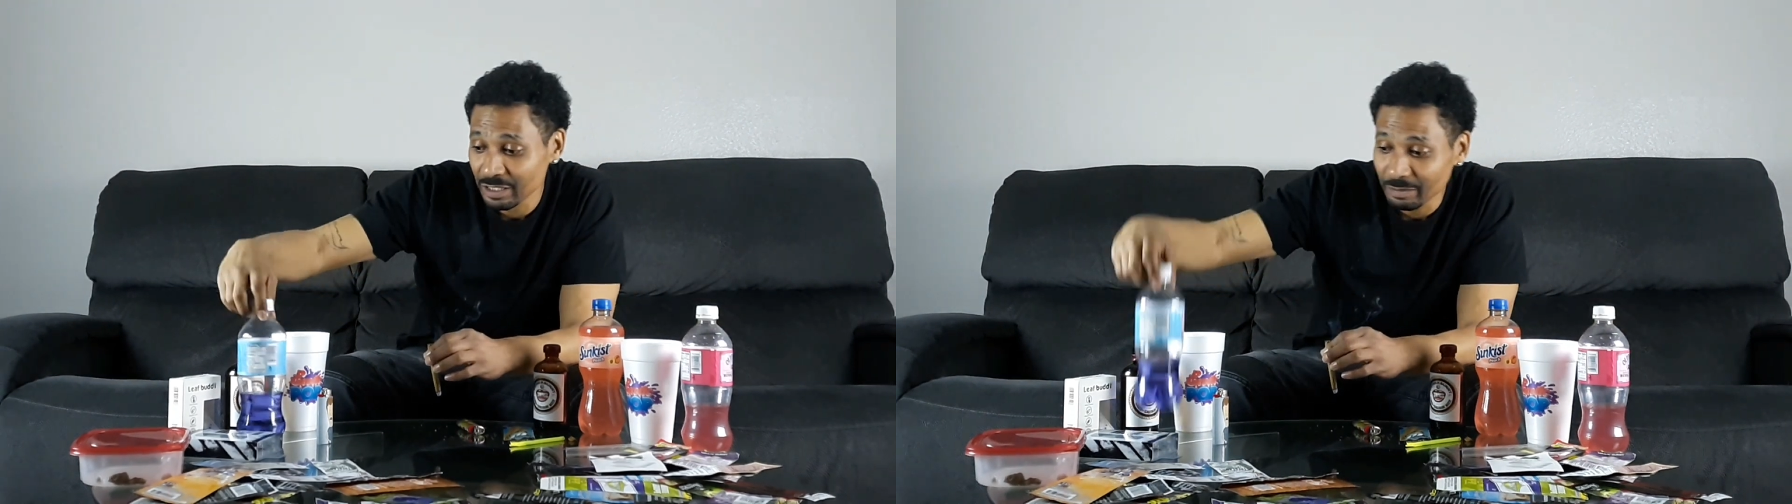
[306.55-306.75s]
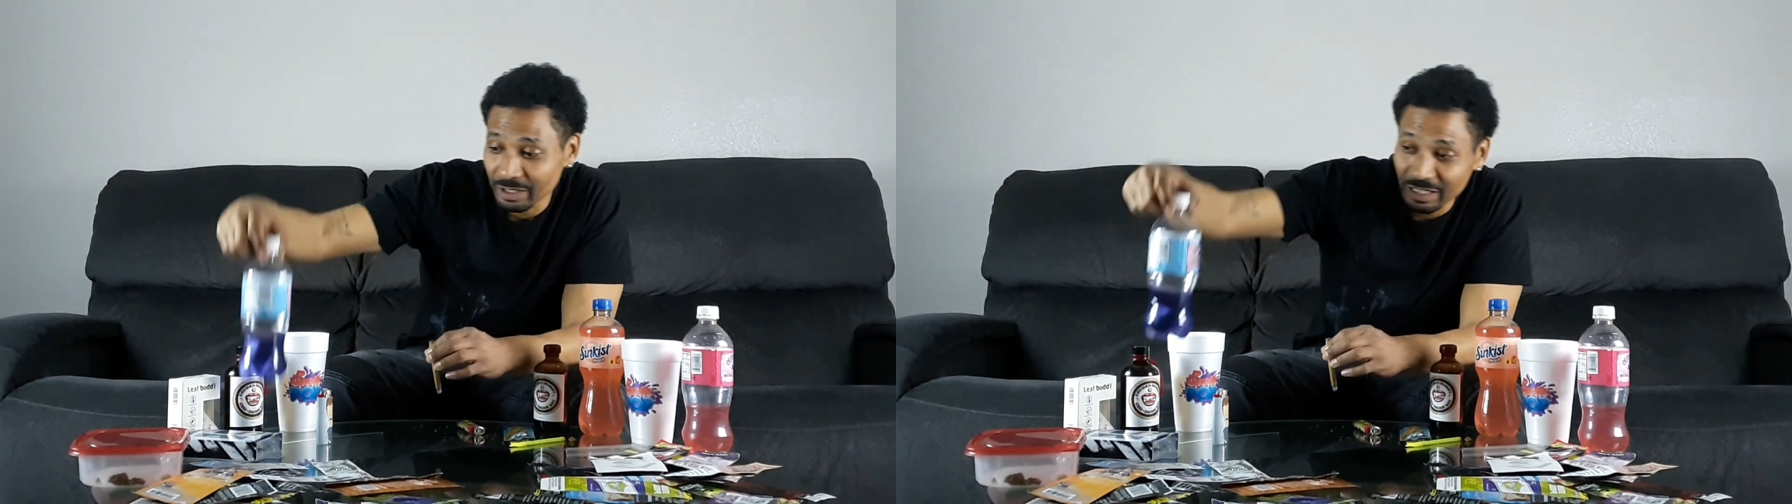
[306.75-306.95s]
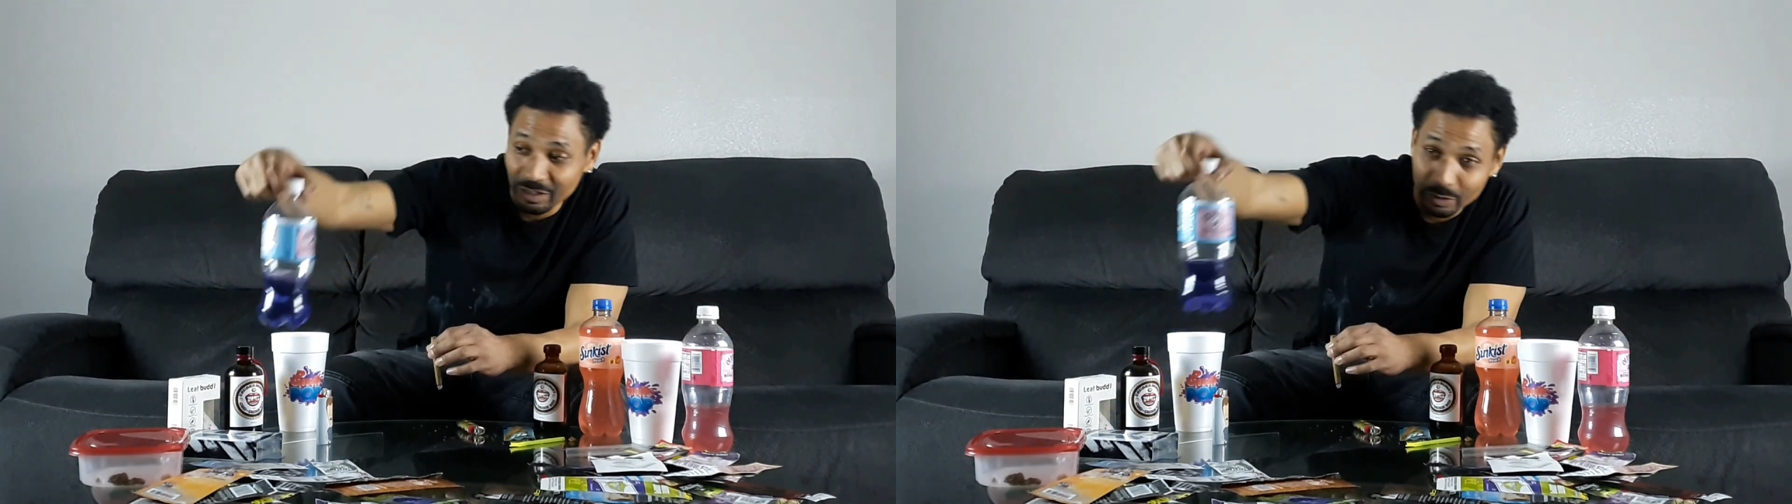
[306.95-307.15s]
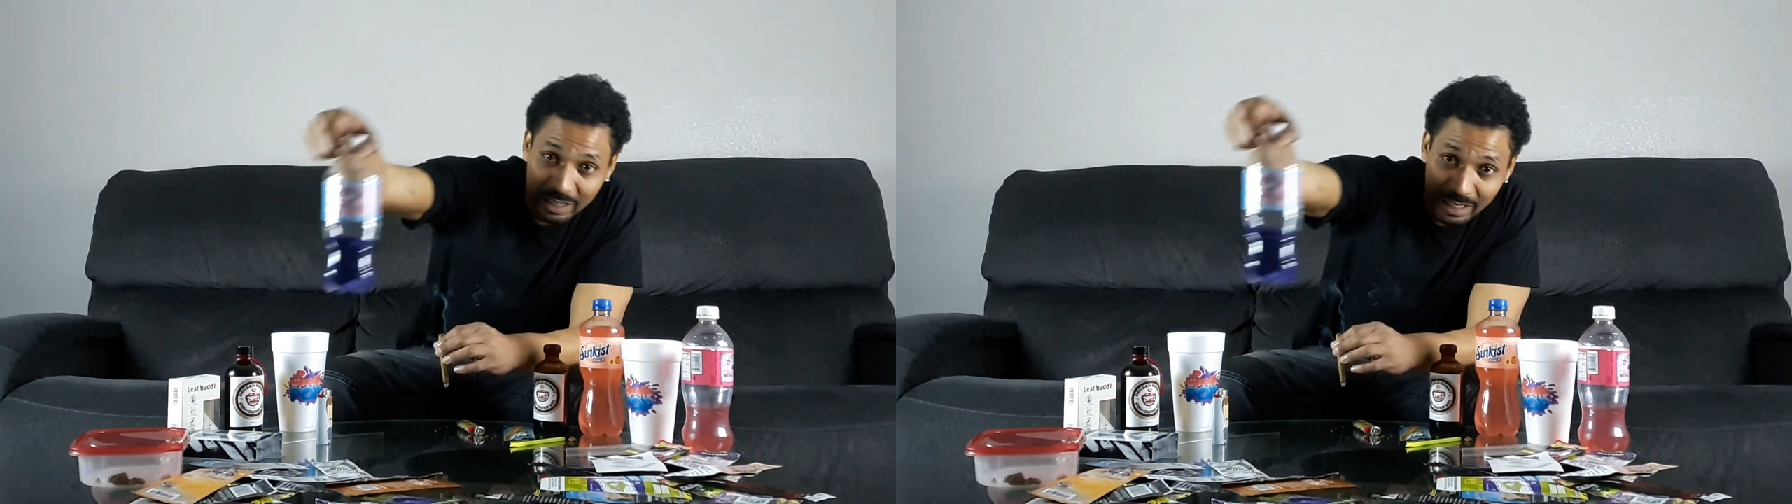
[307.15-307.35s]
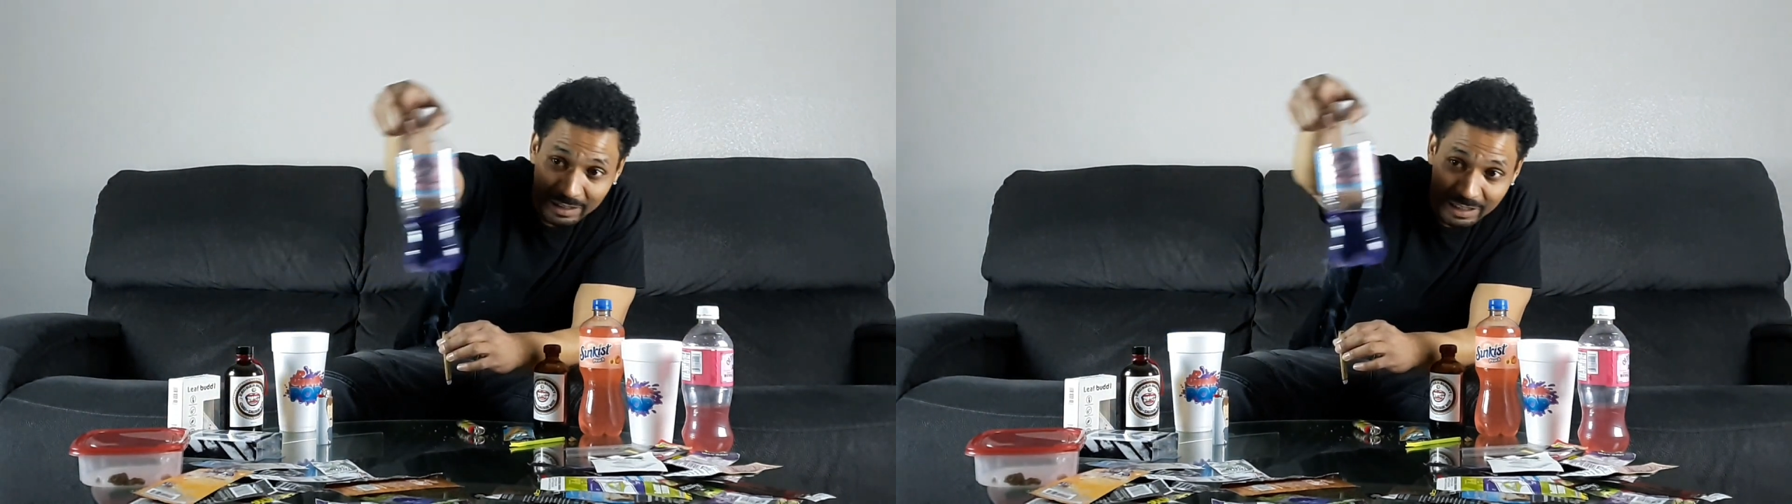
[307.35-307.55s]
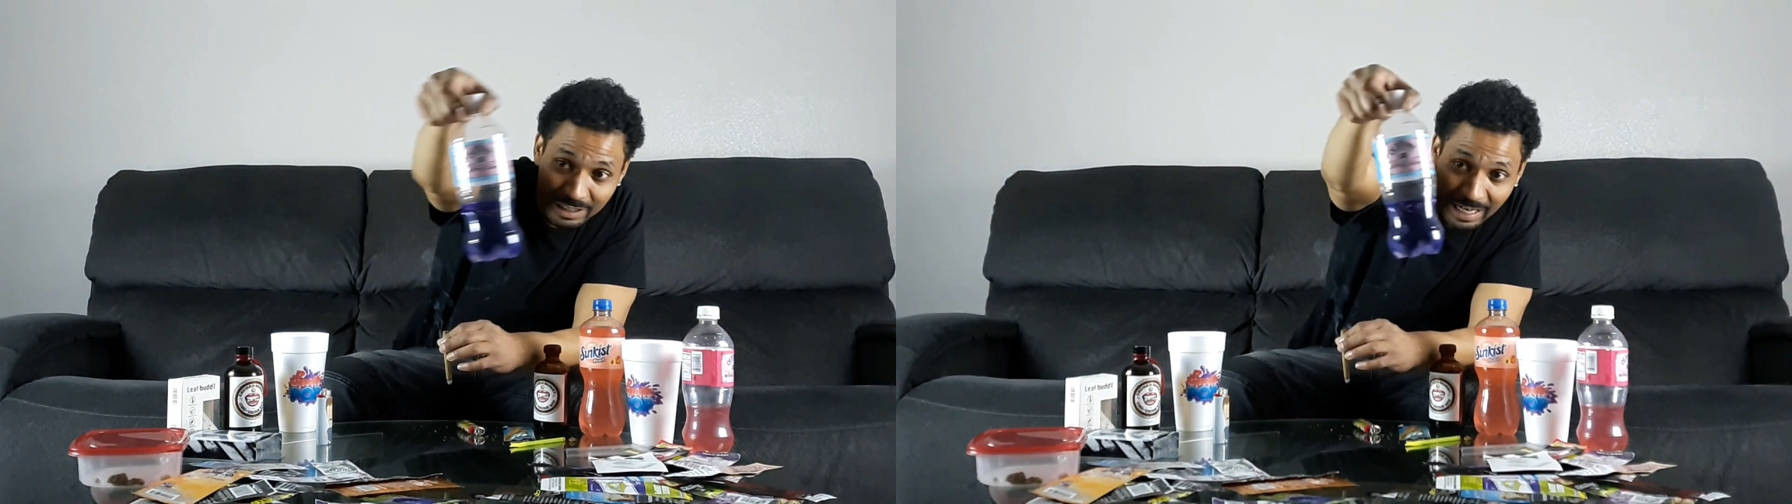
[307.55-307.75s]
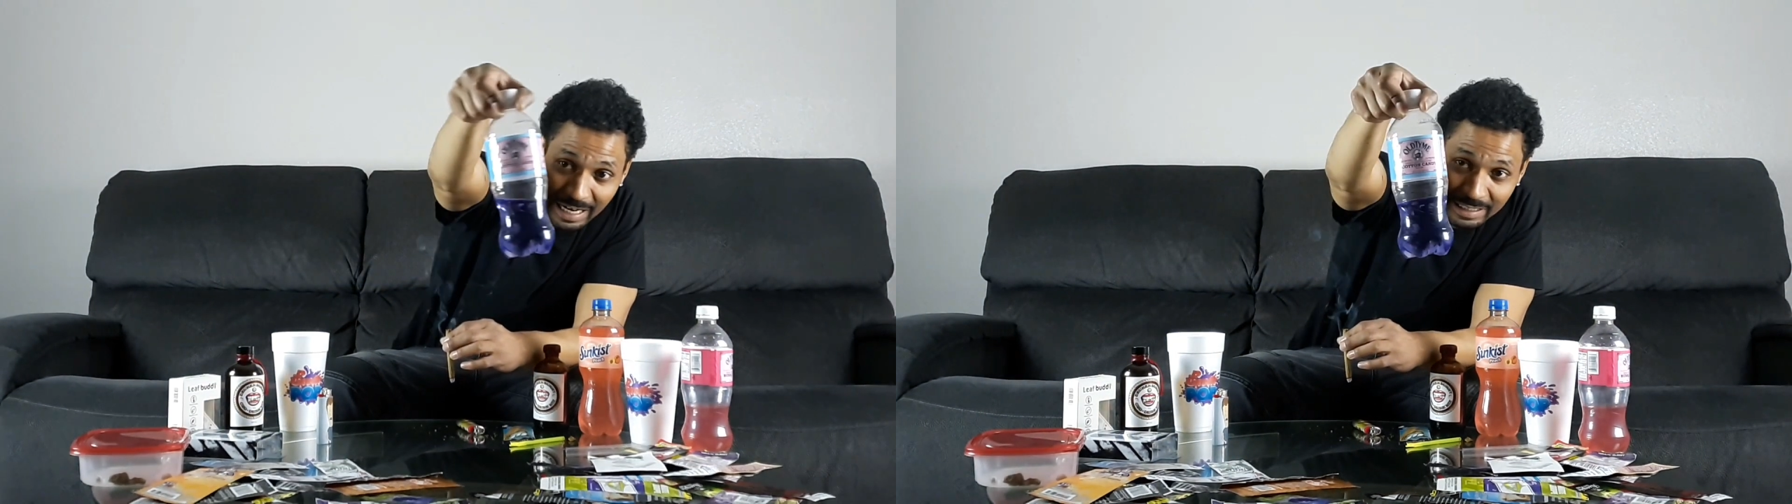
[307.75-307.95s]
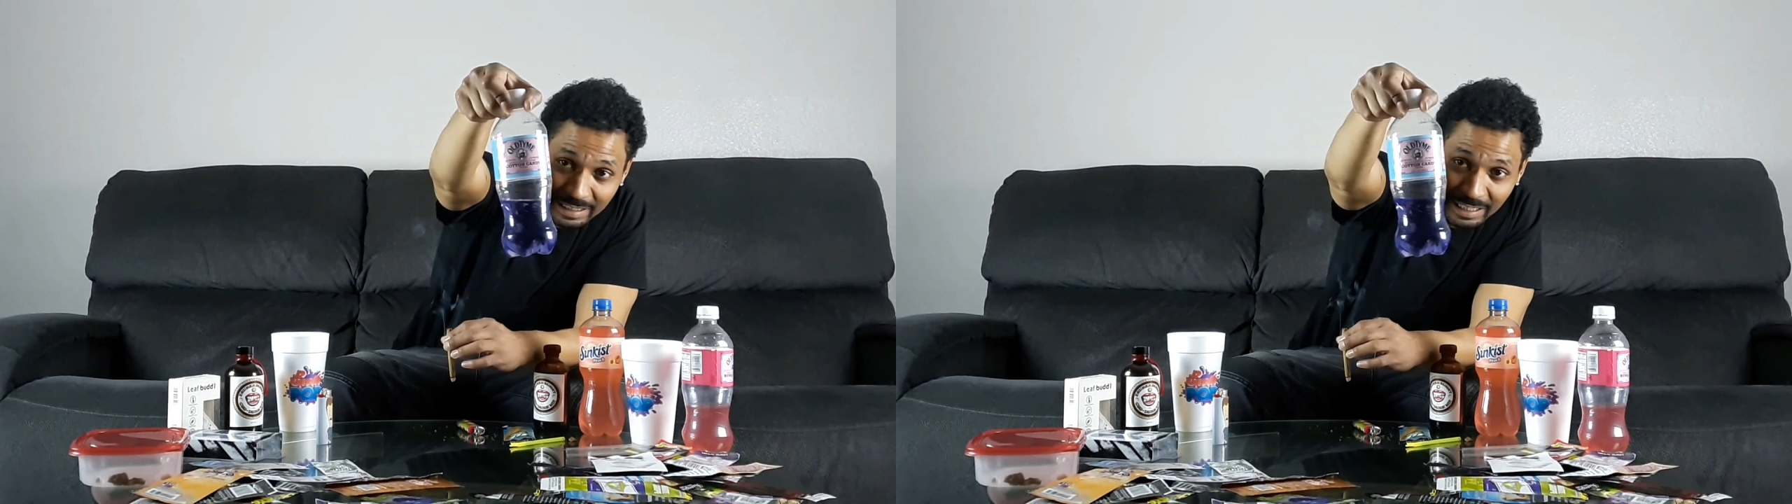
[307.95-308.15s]
but then we got this
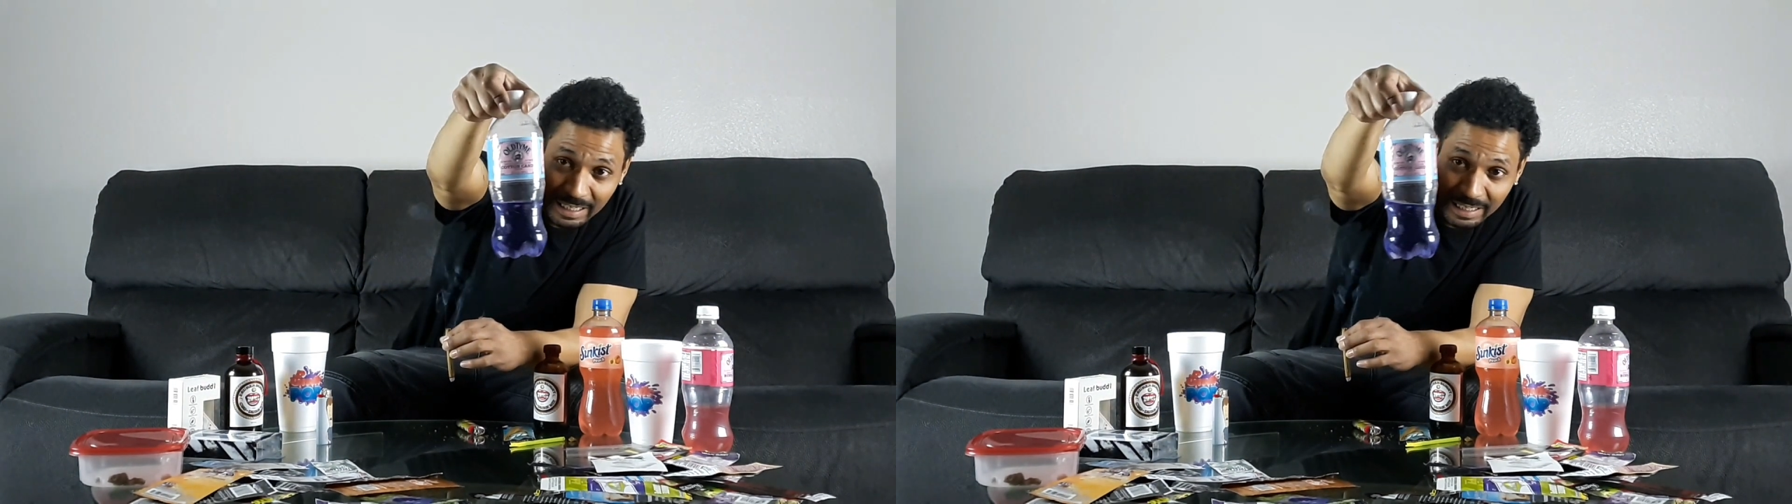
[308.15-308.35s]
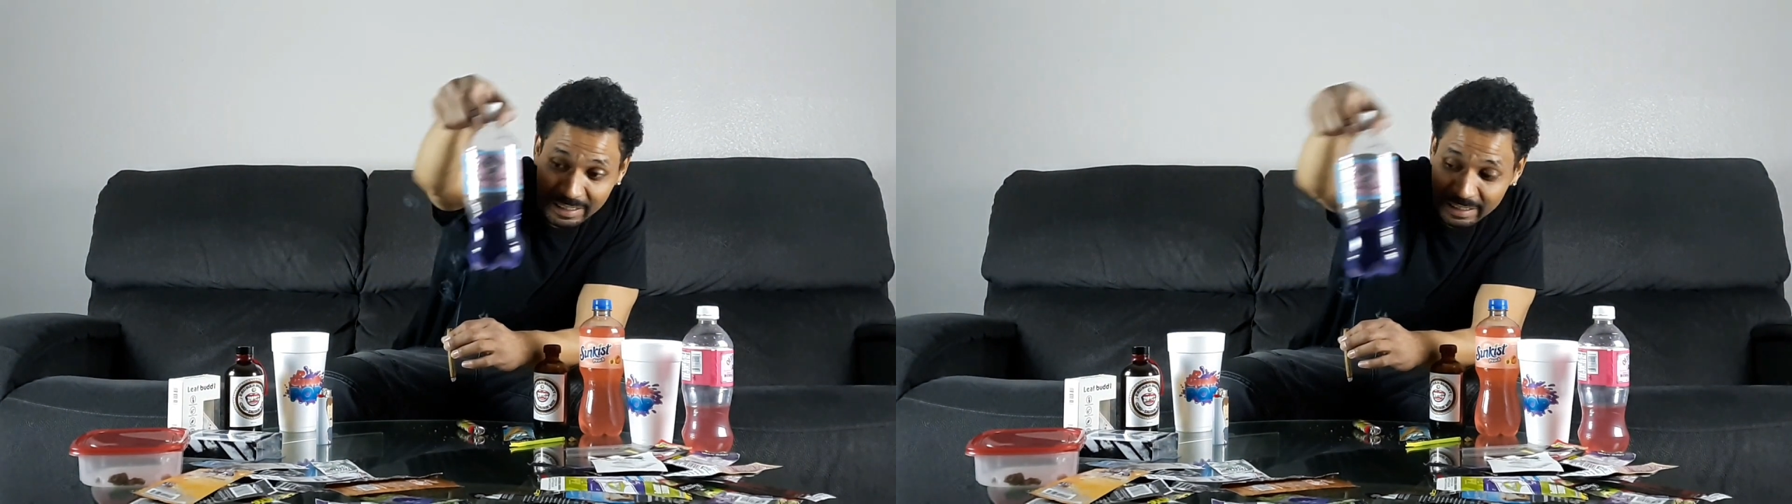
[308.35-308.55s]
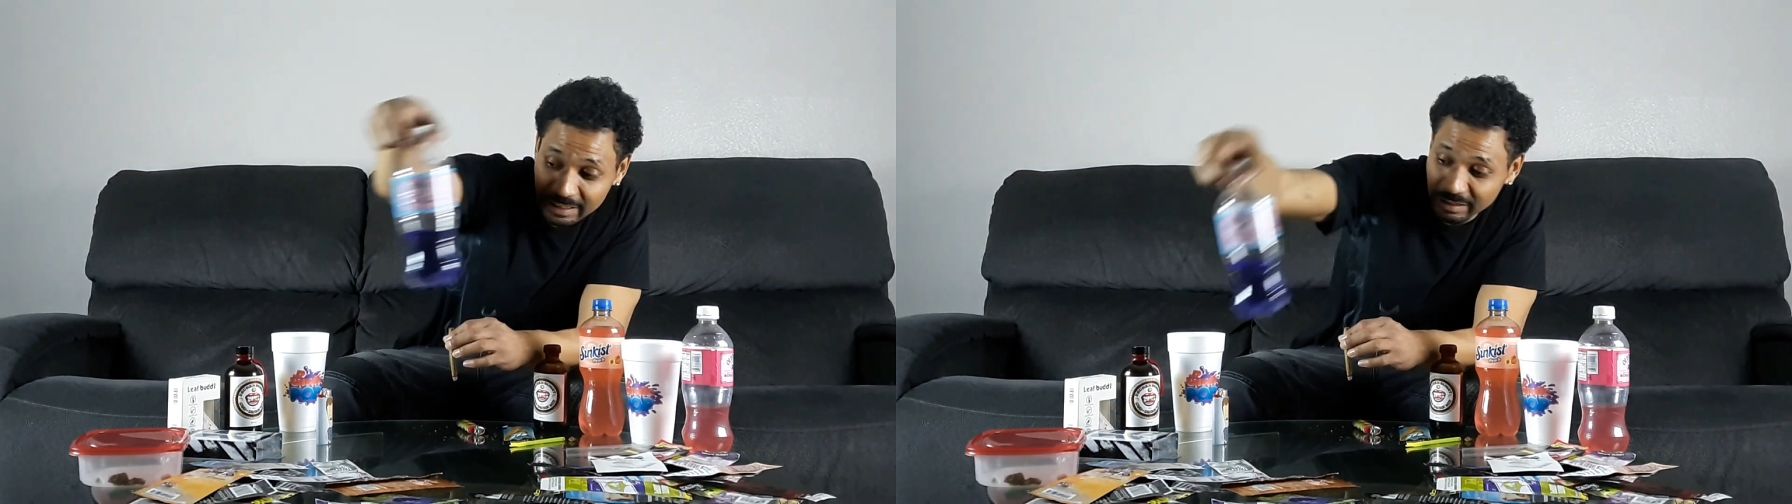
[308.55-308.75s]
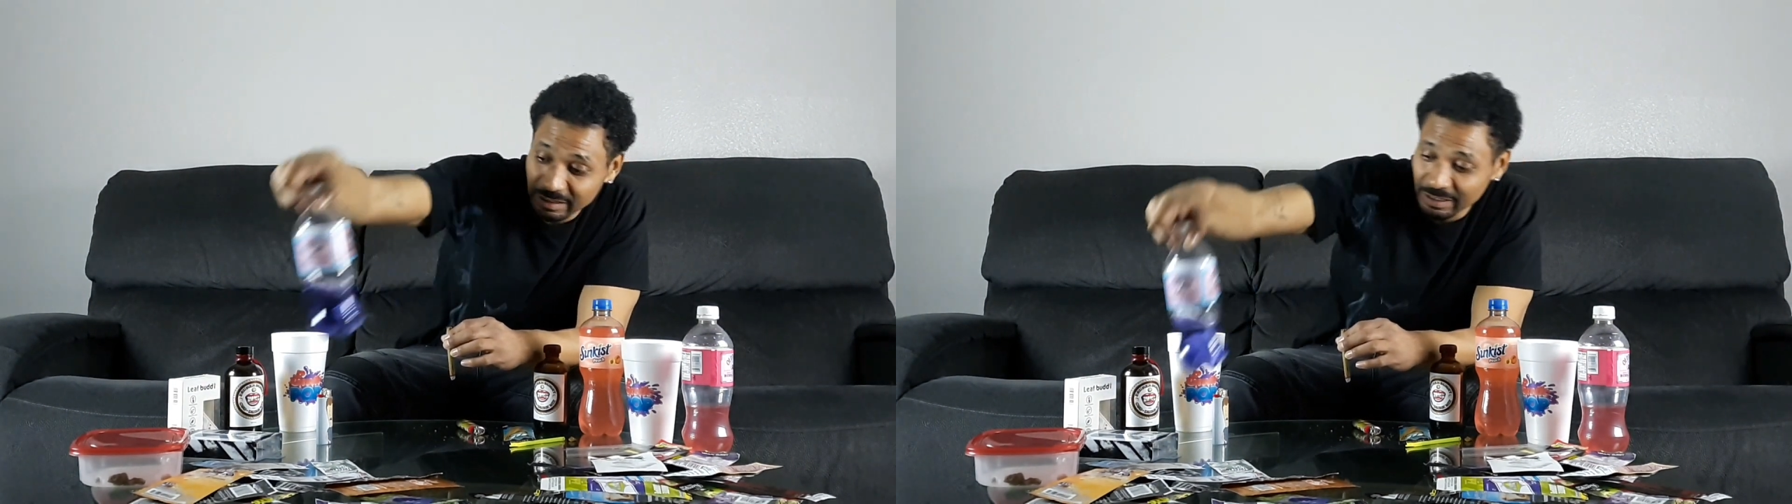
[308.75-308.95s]
cotton candy,